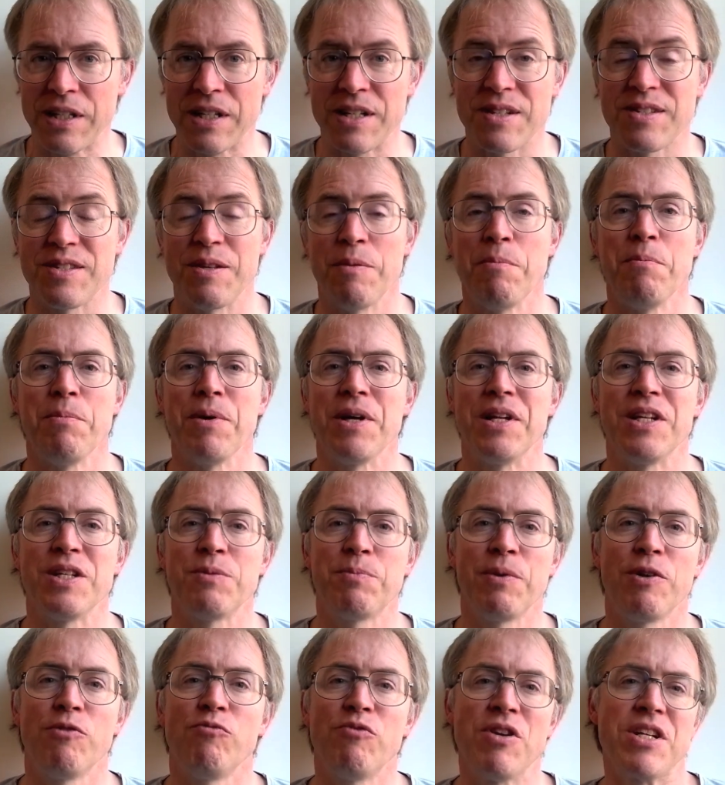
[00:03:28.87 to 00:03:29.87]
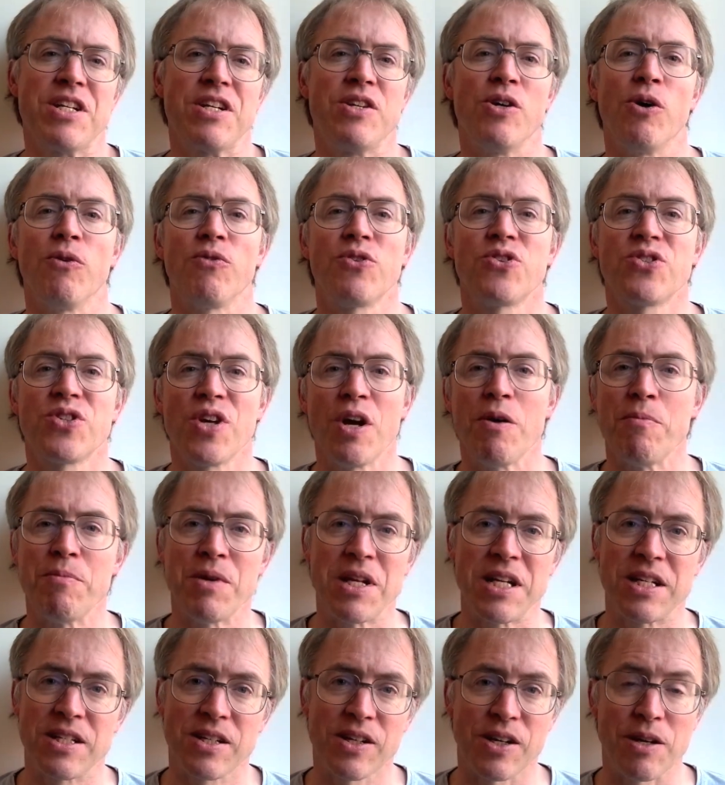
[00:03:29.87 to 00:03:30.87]
Symbian has been written off so
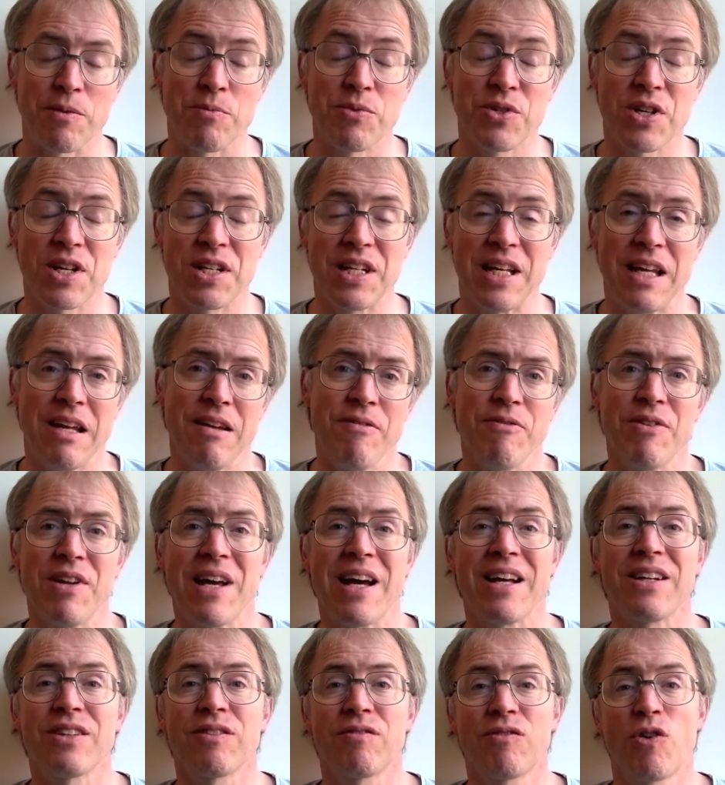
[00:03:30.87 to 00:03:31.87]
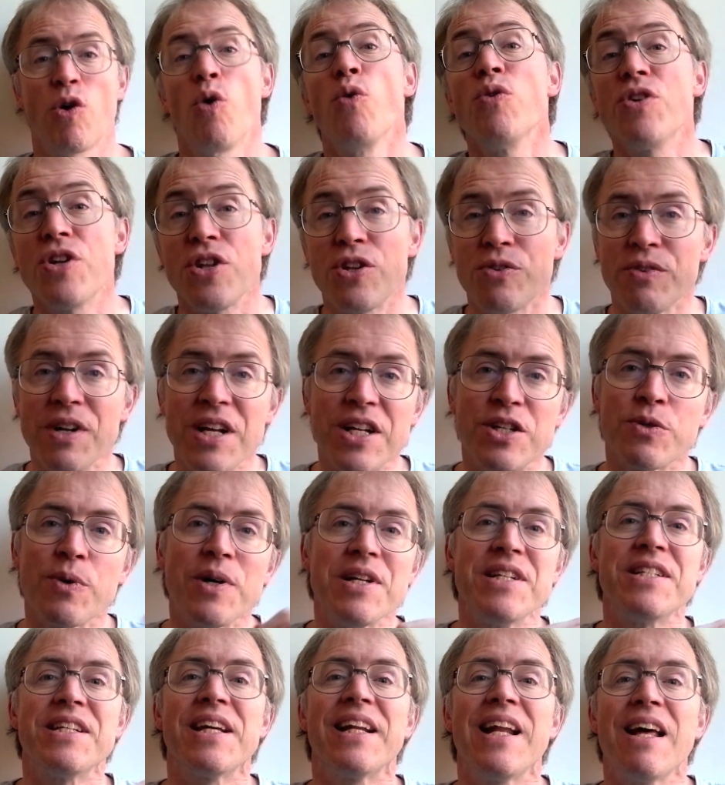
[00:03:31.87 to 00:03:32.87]
many times, yet even at Q3
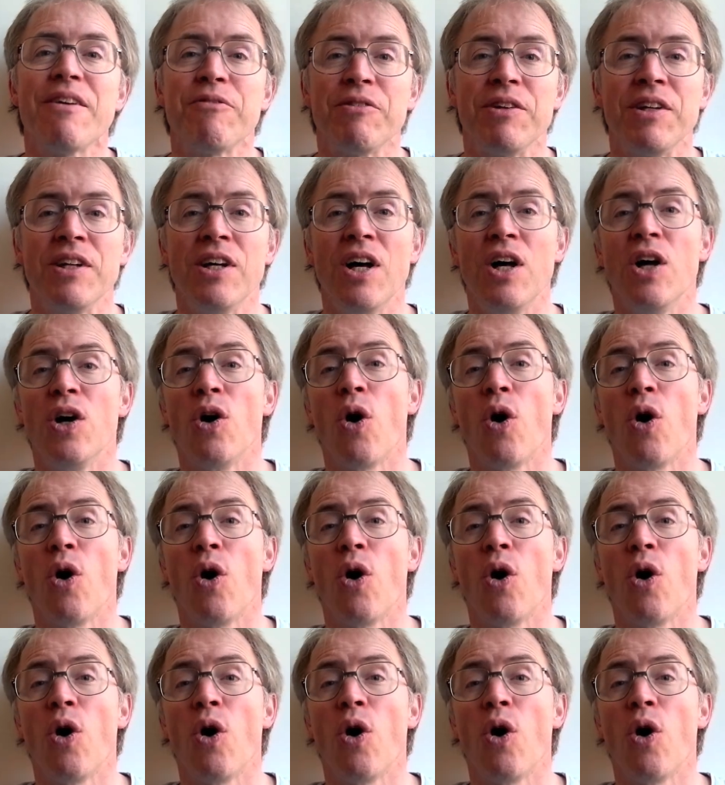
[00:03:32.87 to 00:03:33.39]
2011,